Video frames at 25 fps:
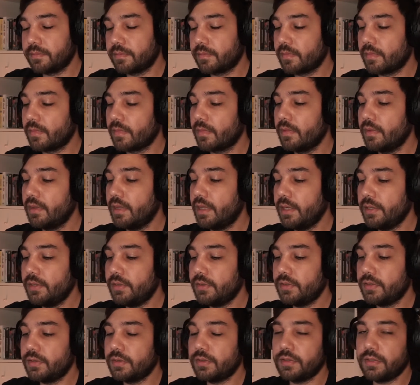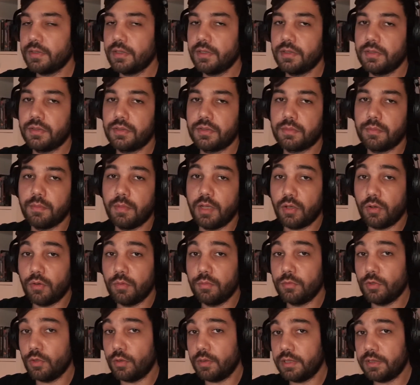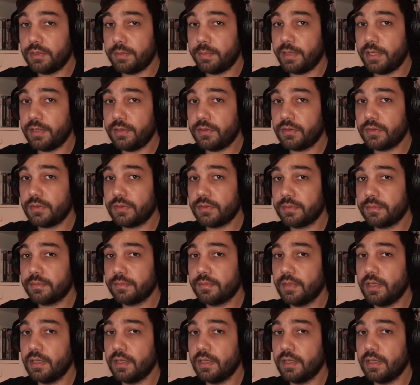This is my home knowledge base.